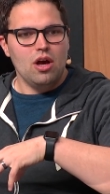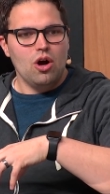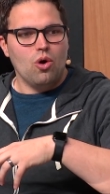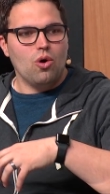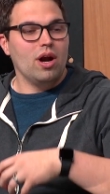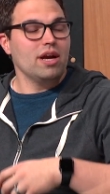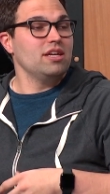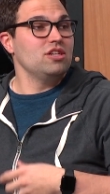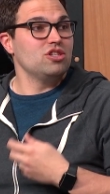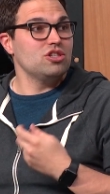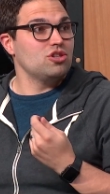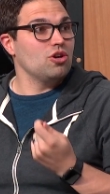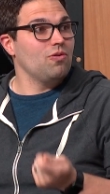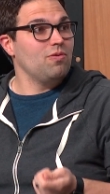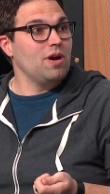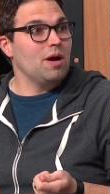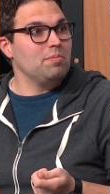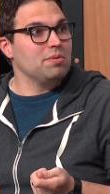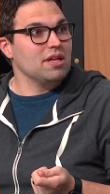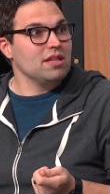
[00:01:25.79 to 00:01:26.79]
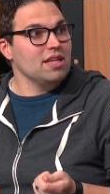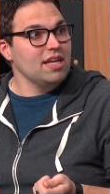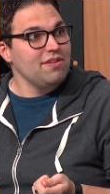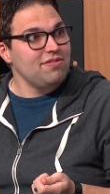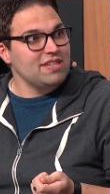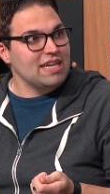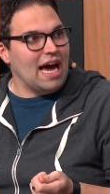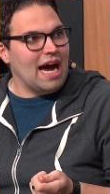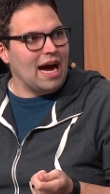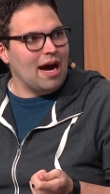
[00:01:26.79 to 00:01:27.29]
or I can just open up the
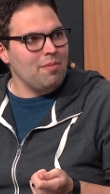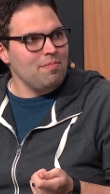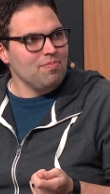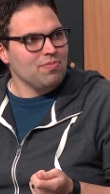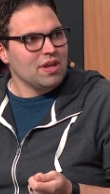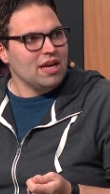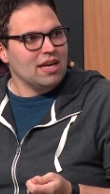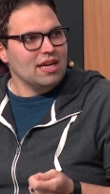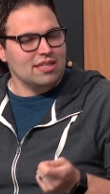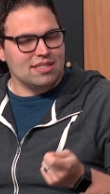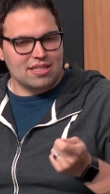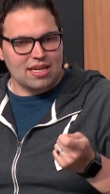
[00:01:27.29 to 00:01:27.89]
Lyft app and